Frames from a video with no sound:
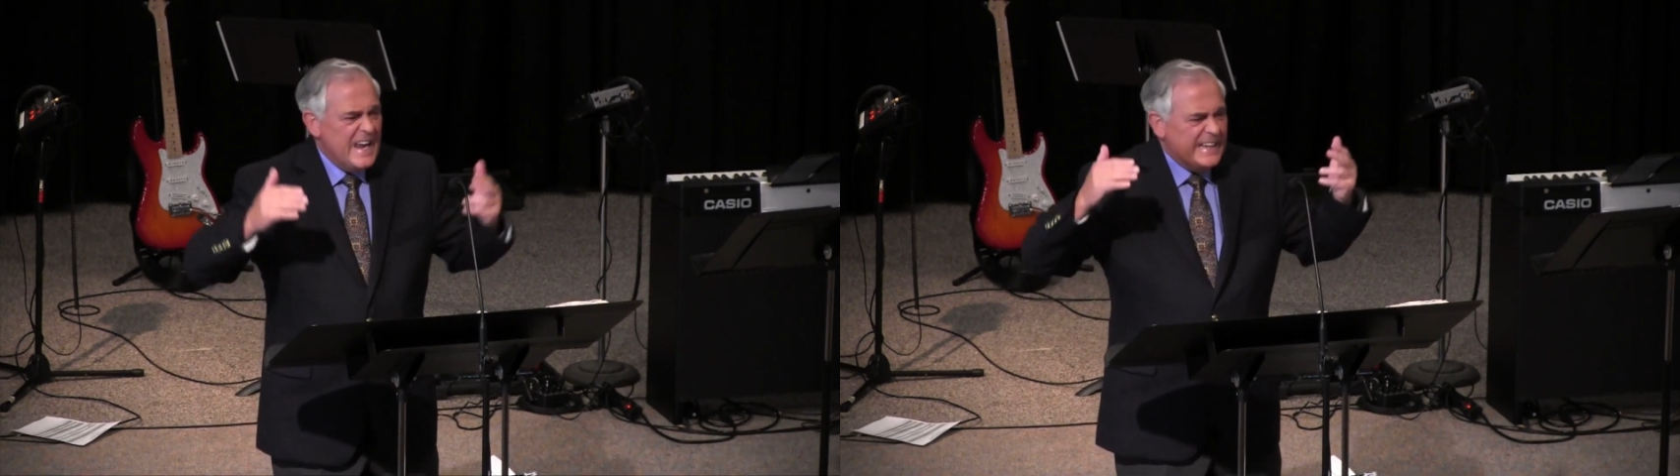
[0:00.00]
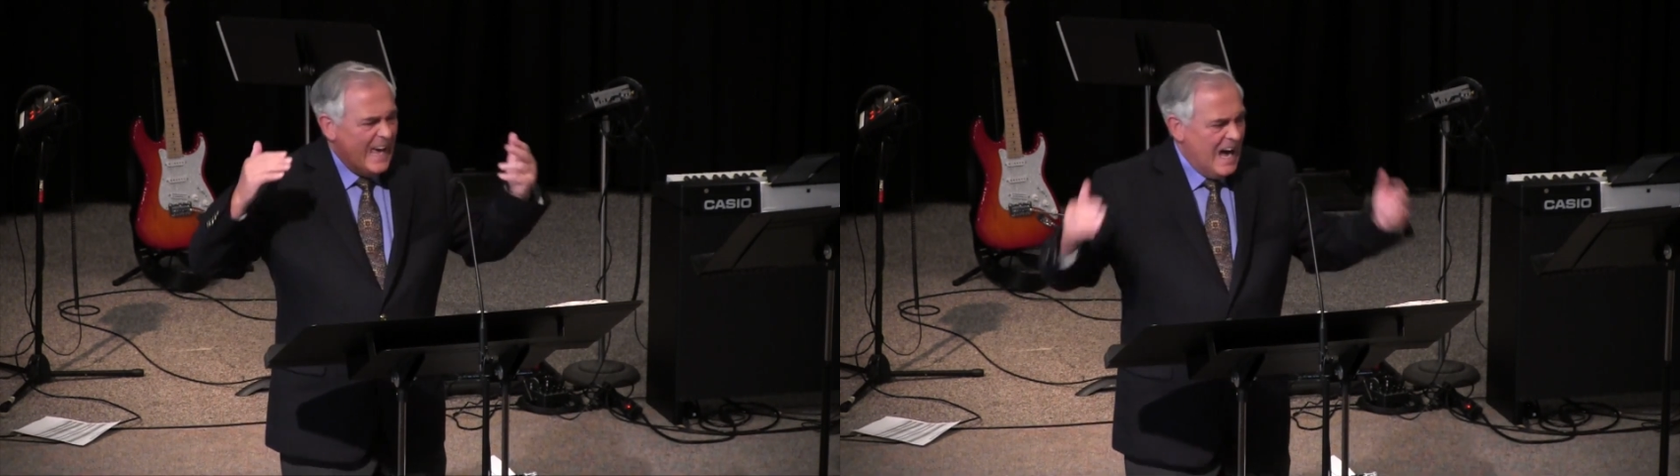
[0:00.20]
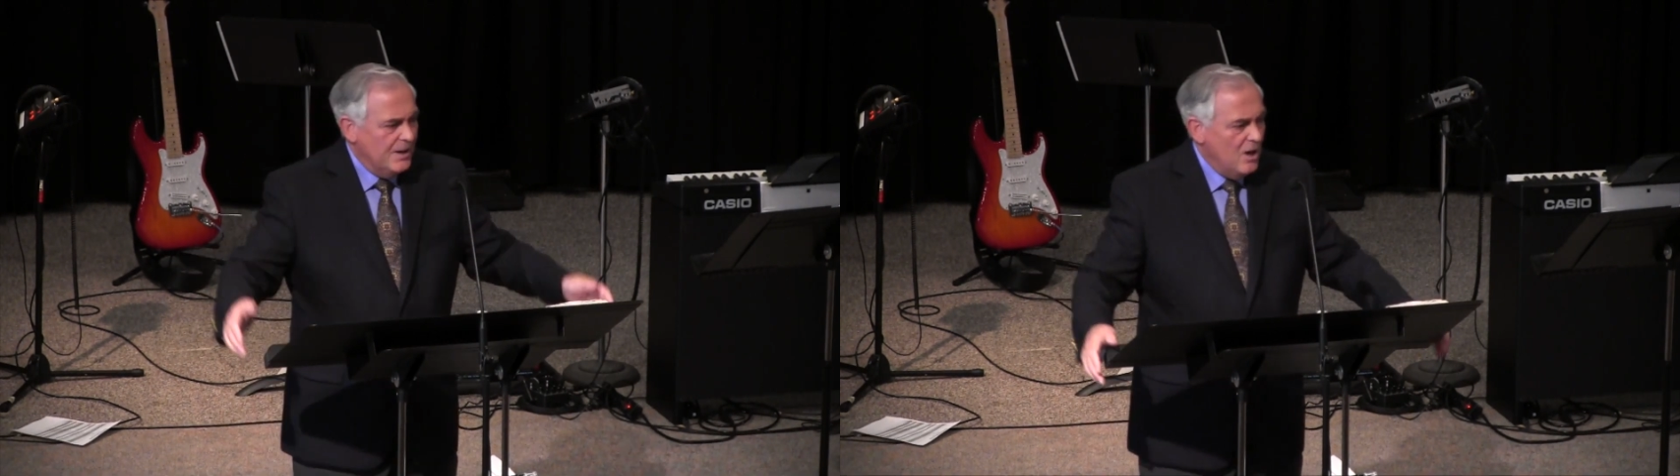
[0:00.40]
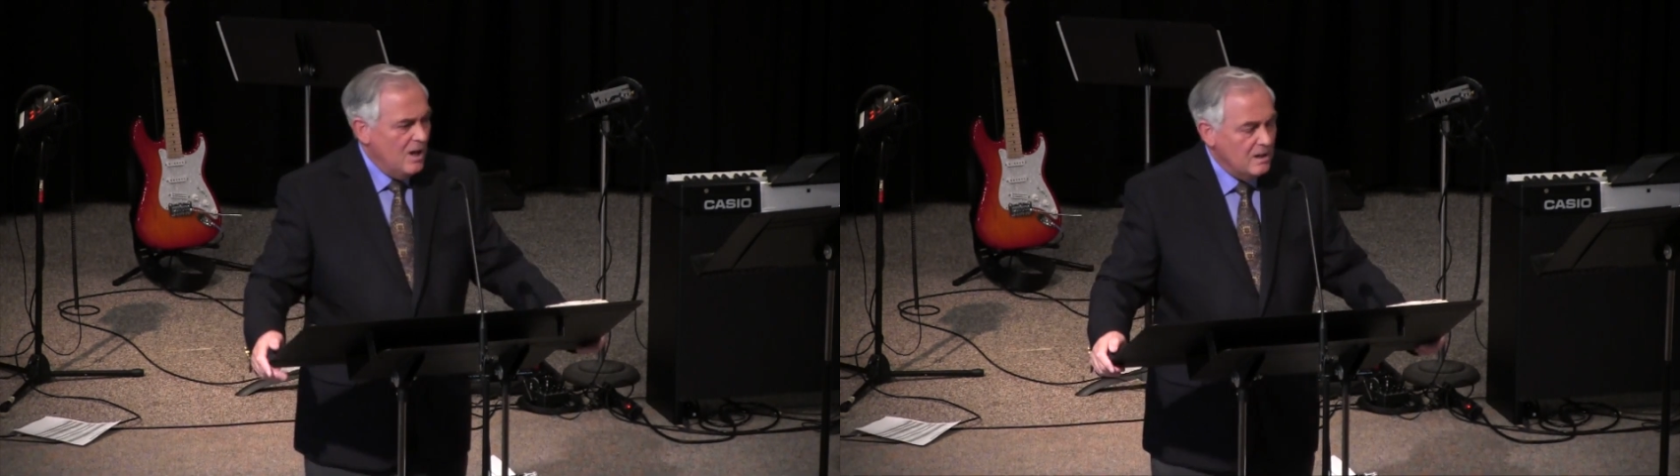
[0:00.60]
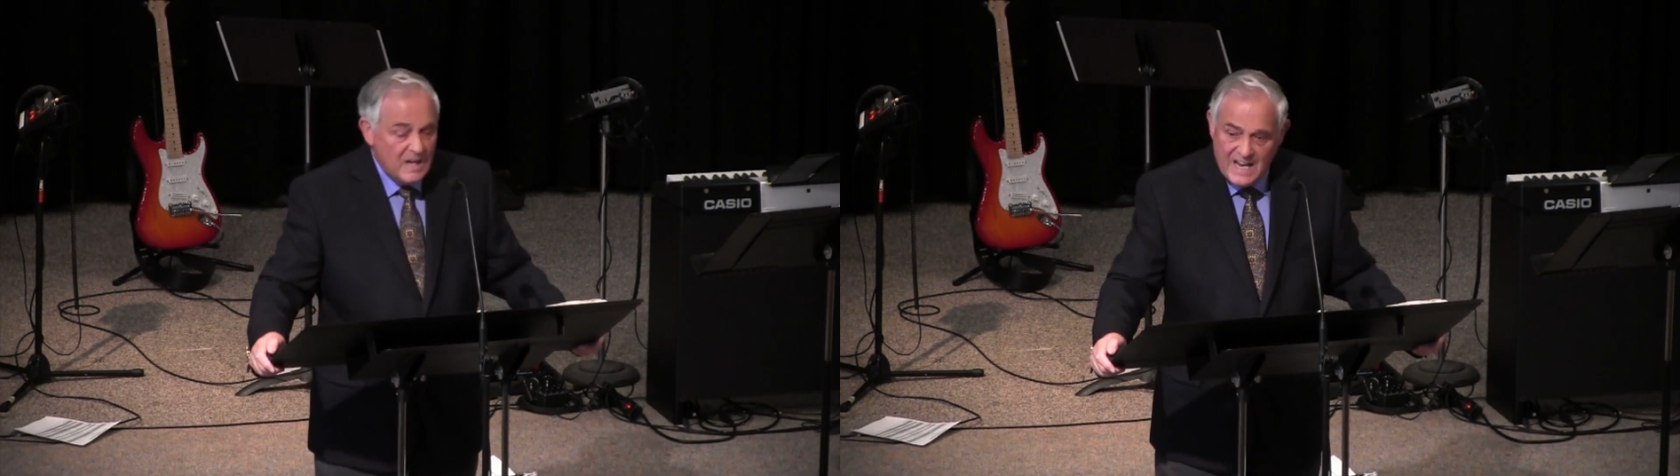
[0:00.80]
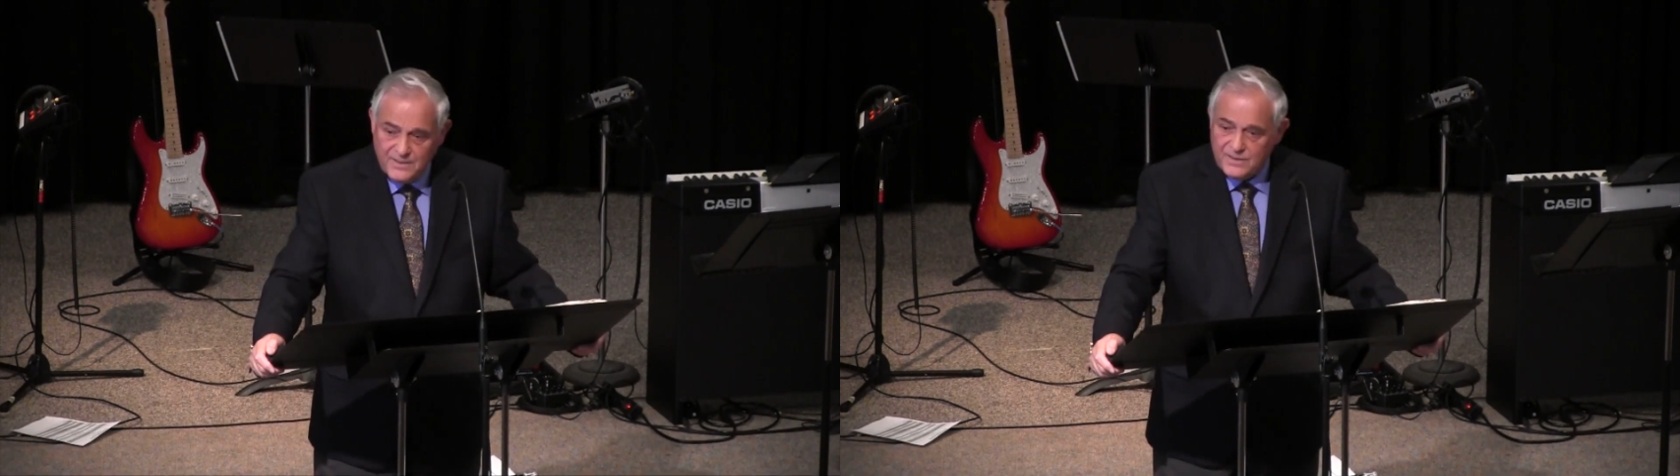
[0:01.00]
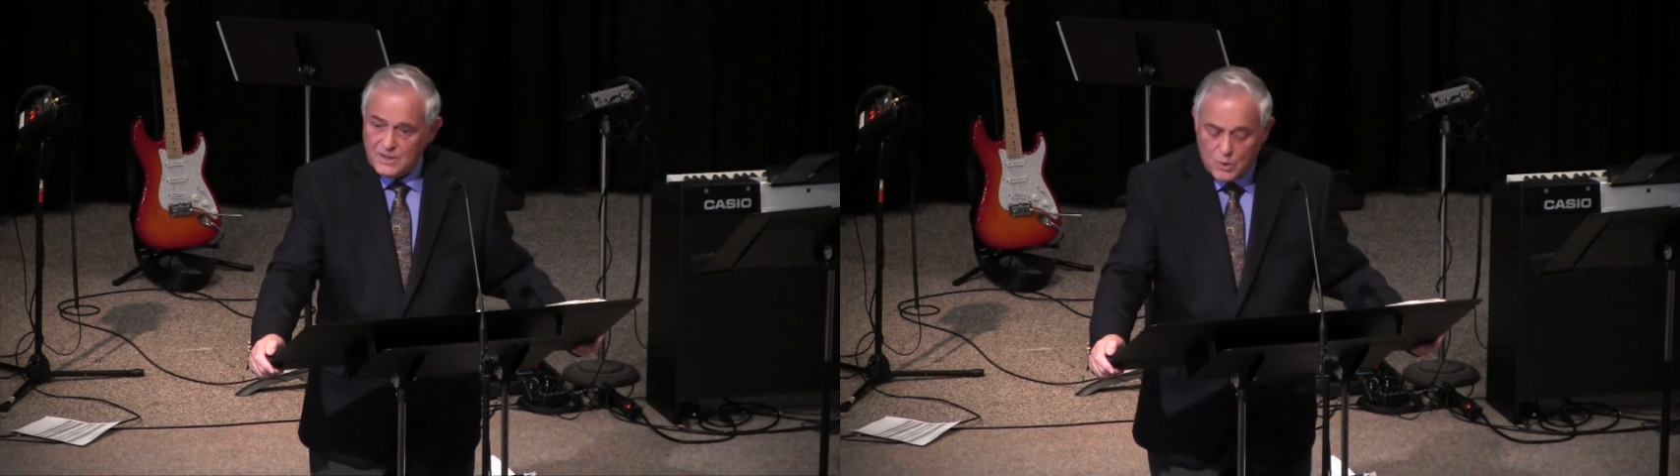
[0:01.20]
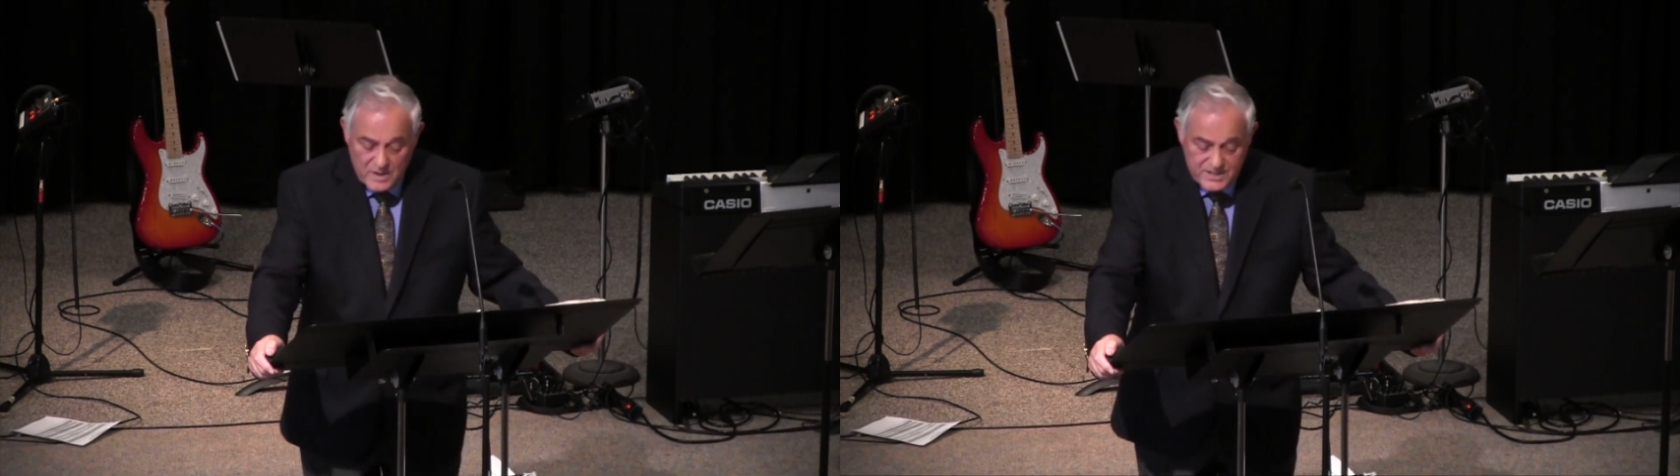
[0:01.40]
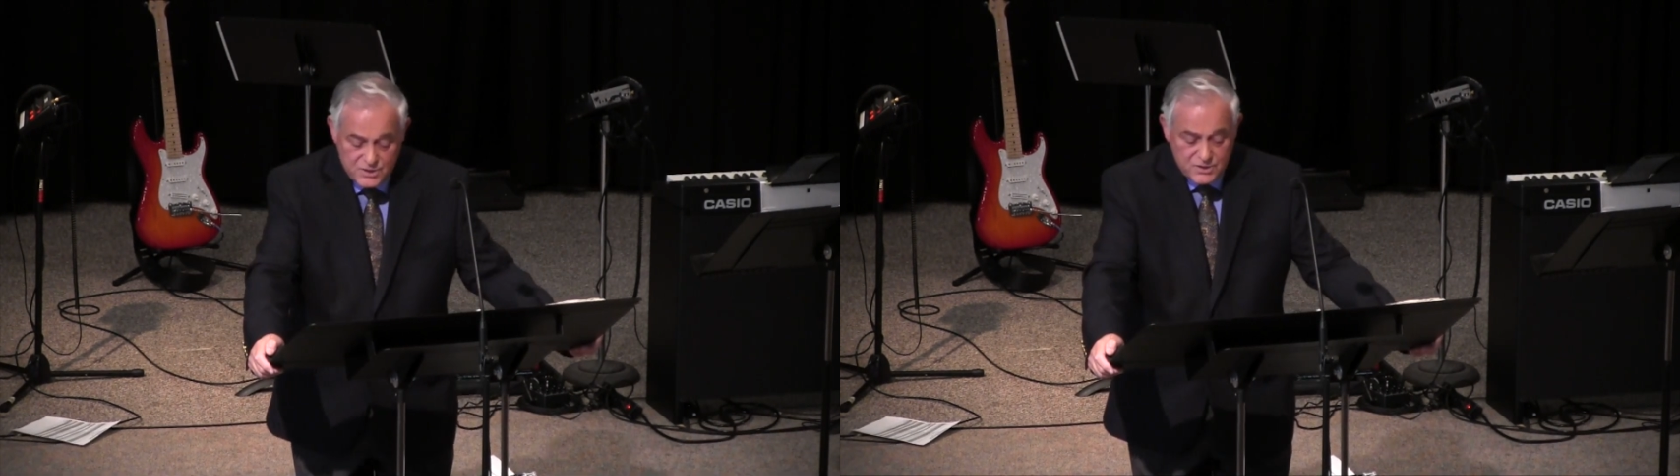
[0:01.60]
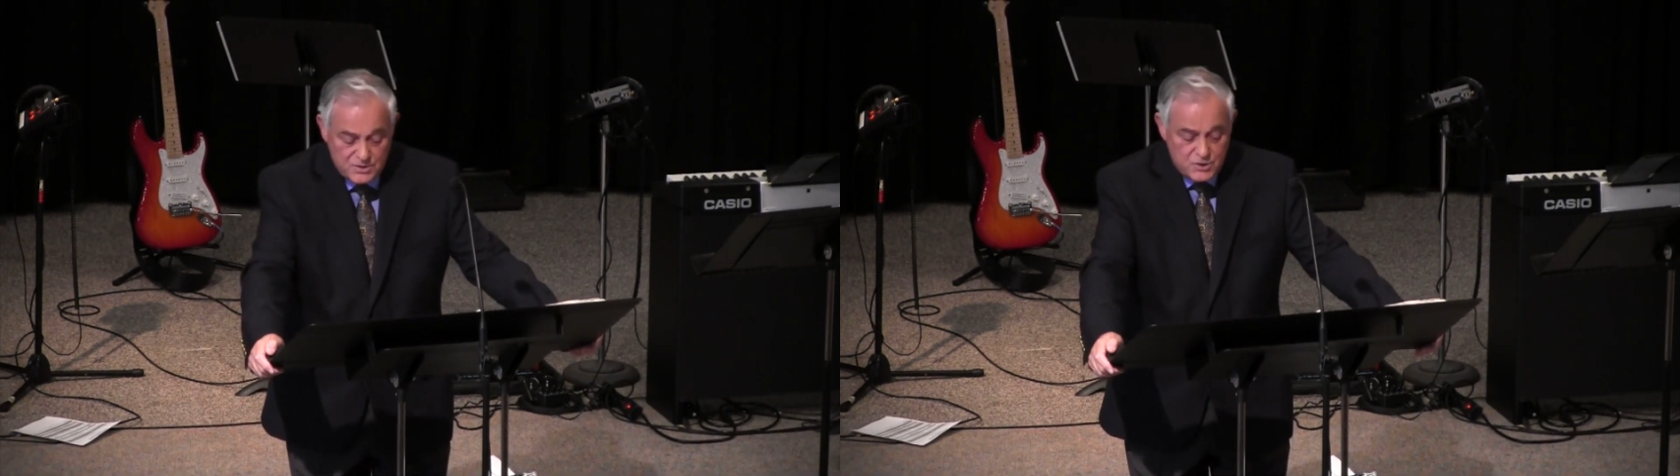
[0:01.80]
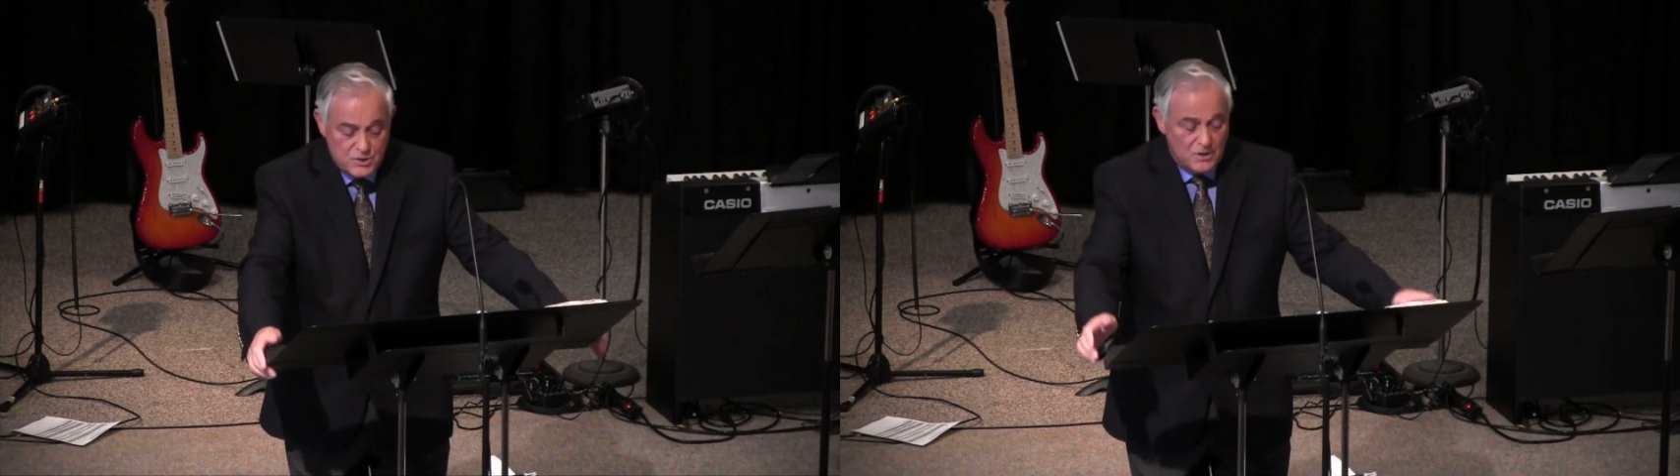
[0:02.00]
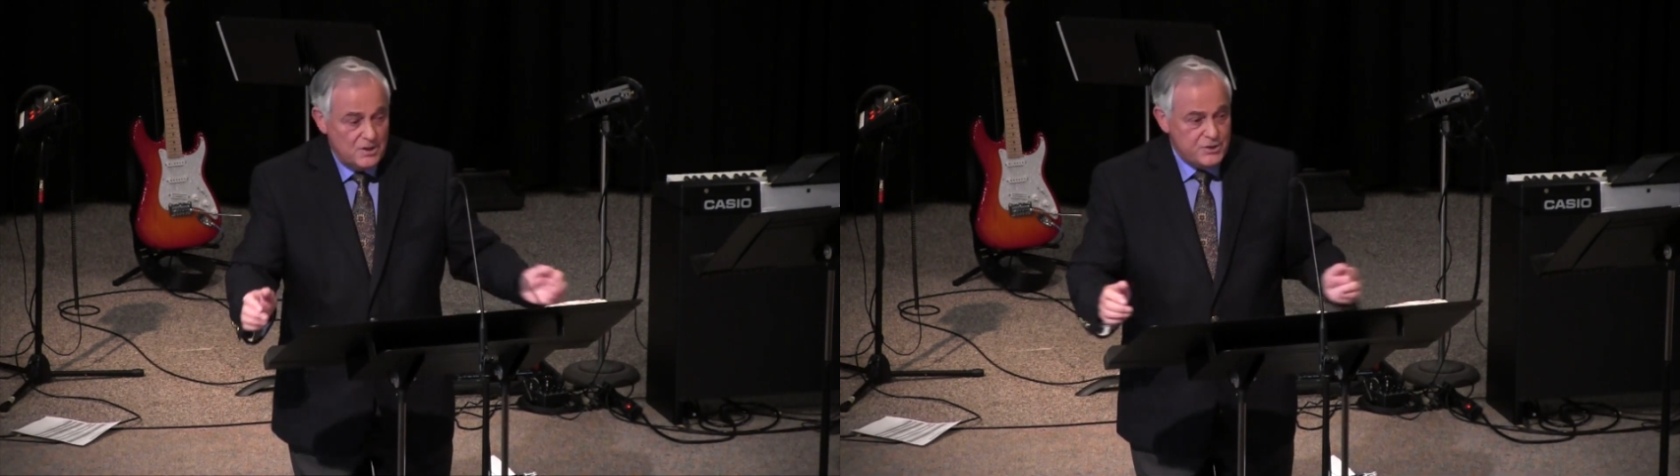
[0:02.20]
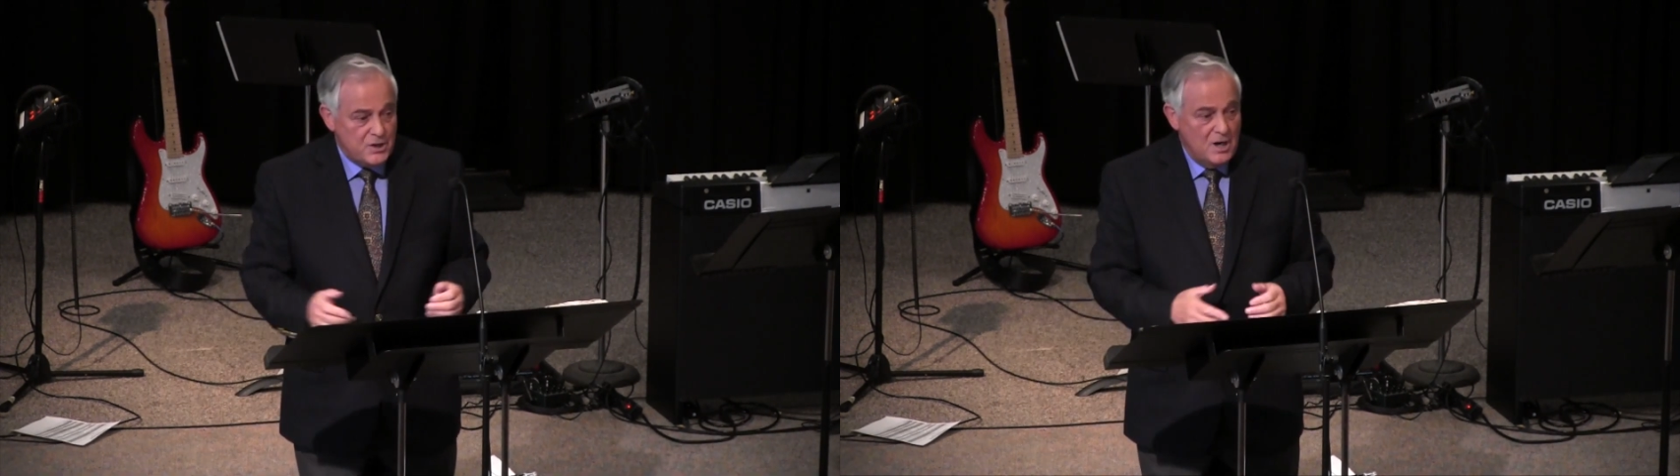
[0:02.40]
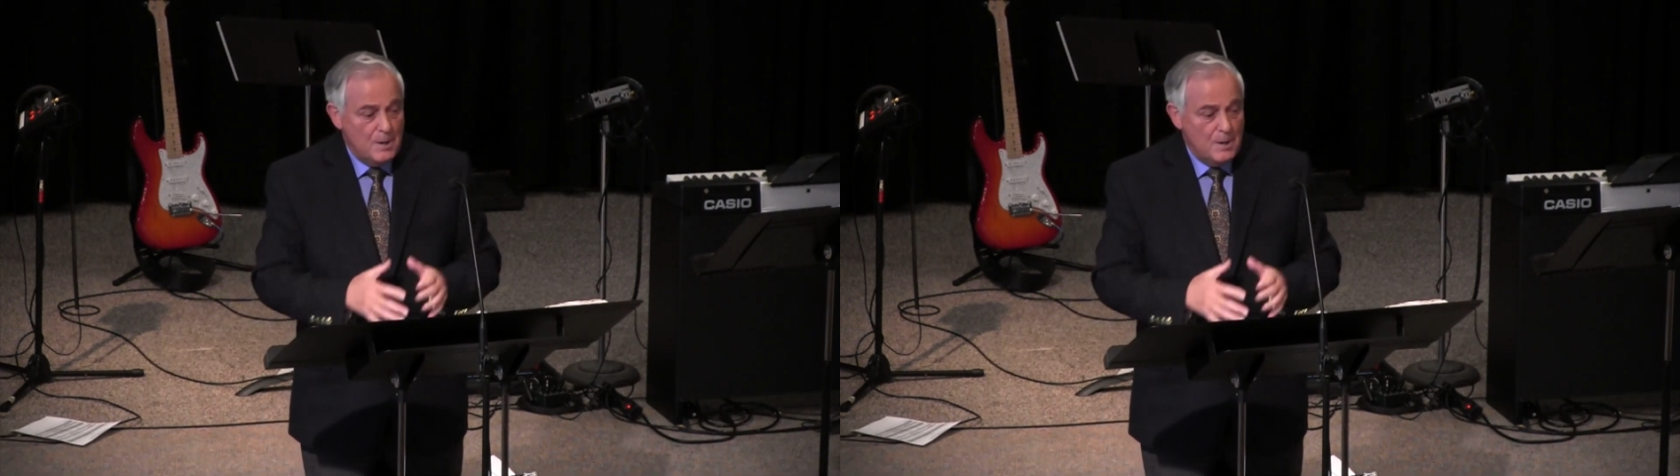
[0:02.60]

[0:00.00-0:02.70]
cannot let the Christian church